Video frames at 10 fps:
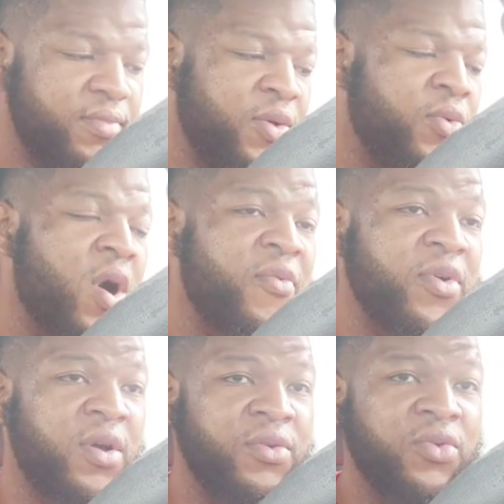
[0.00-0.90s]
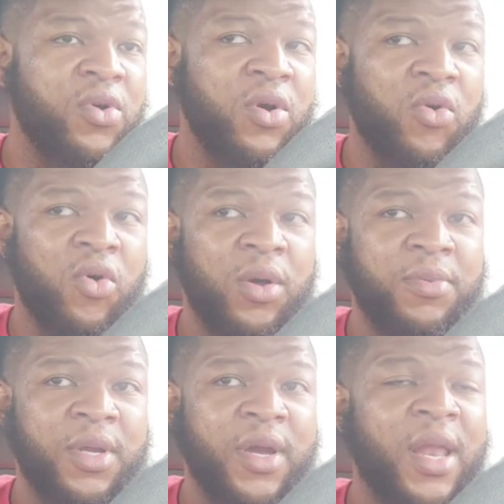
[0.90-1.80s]
What Crawford gonna do? Gonna go
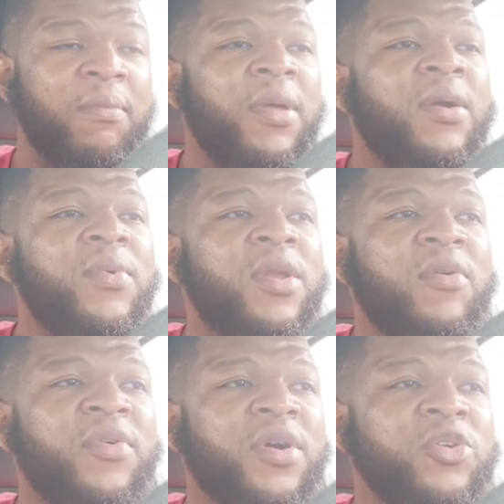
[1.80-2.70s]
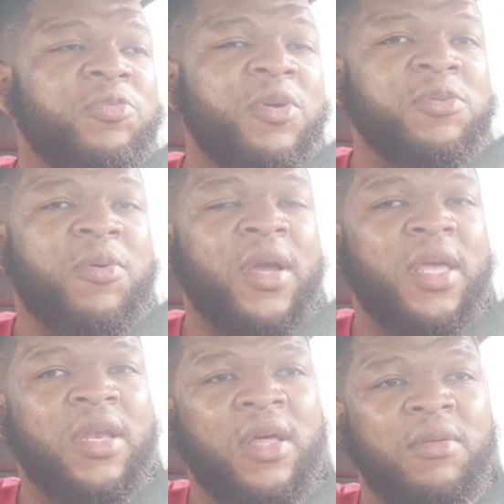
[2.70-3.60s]
up there. Got a big win over Errol Spence. Probably
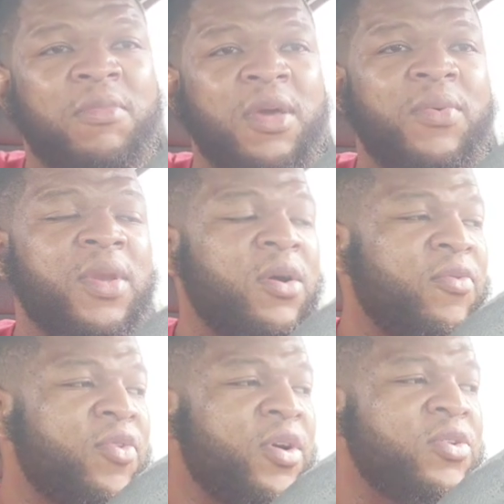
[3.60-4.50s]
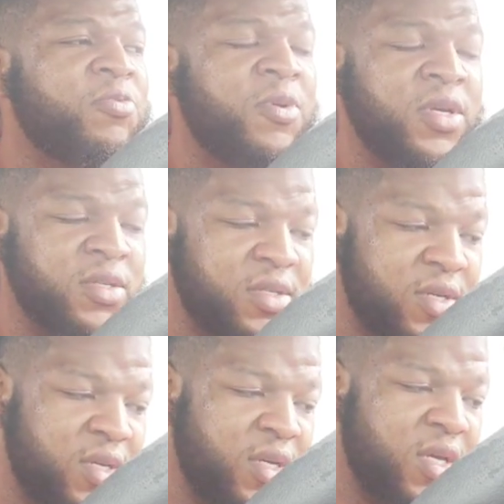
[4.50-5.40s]
get another big win over Errol Spence.
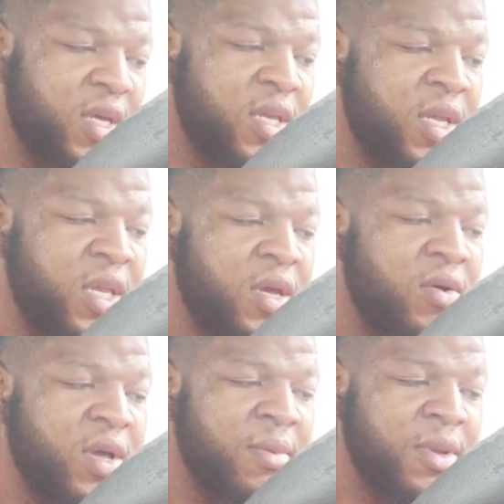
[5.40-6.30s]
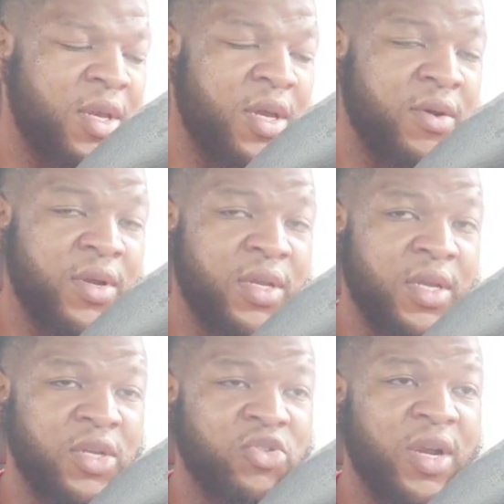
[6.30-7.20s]
And then he gonna come in there
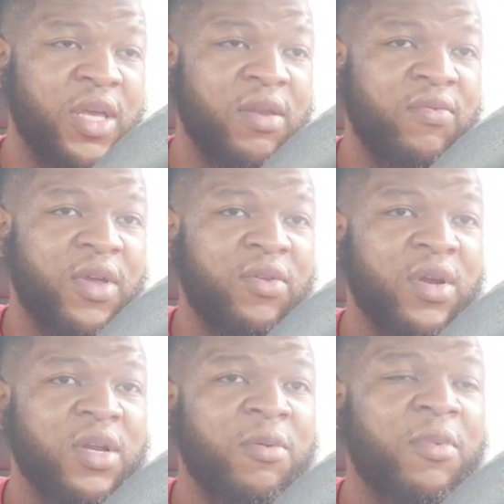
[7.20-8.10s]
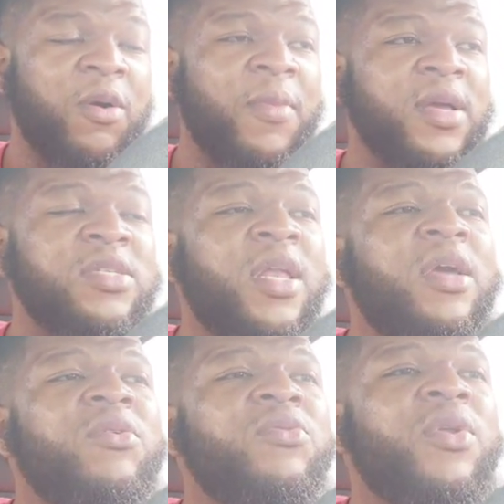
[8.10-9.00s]
and try to get a victory. I heard Bro Max say they
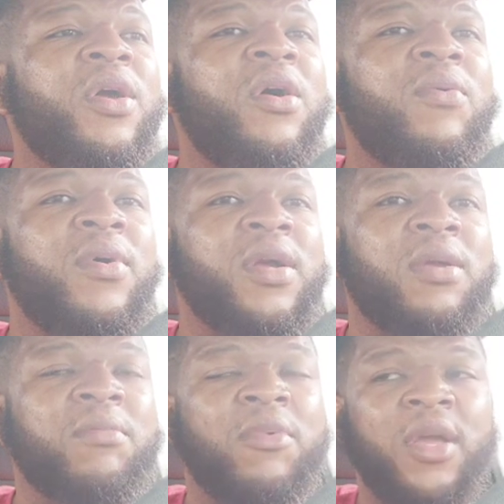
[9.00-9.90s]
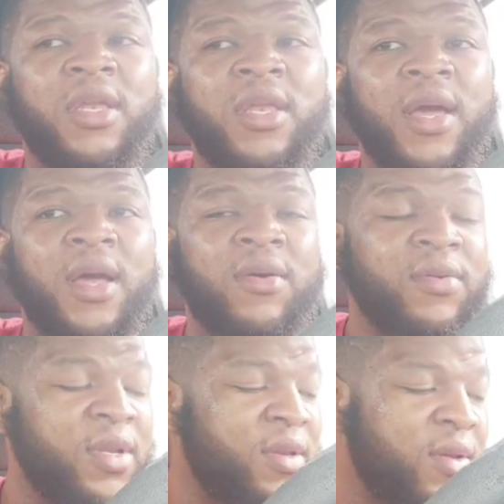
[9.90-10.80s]
gonna do their homework and break it
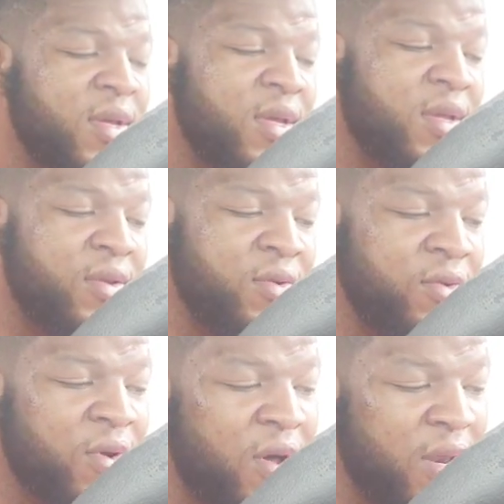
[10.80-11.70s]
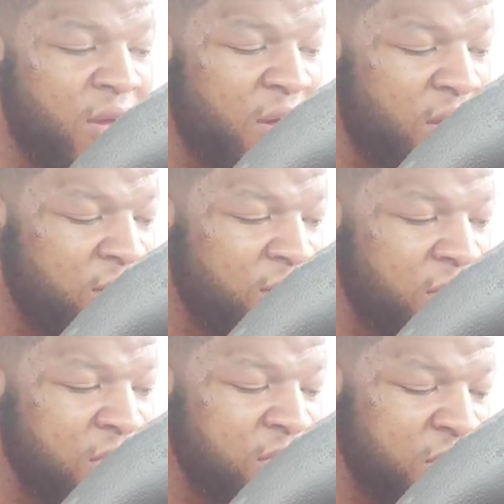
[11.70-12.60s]
down and do all that. All them
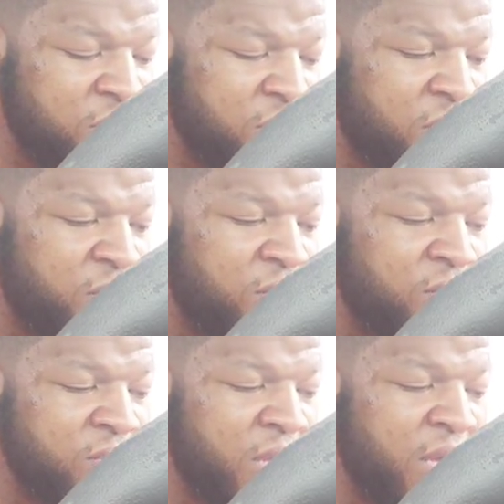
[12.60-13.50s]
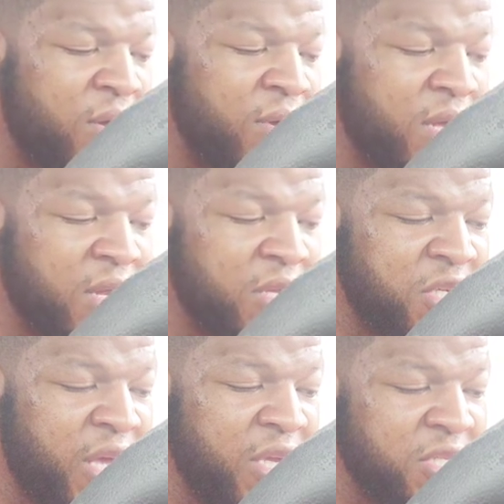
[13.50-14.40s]
ninjas gonna do is they gonna get a
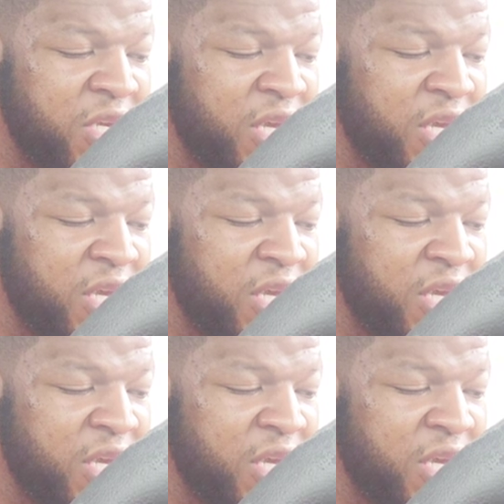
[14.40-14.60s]
check.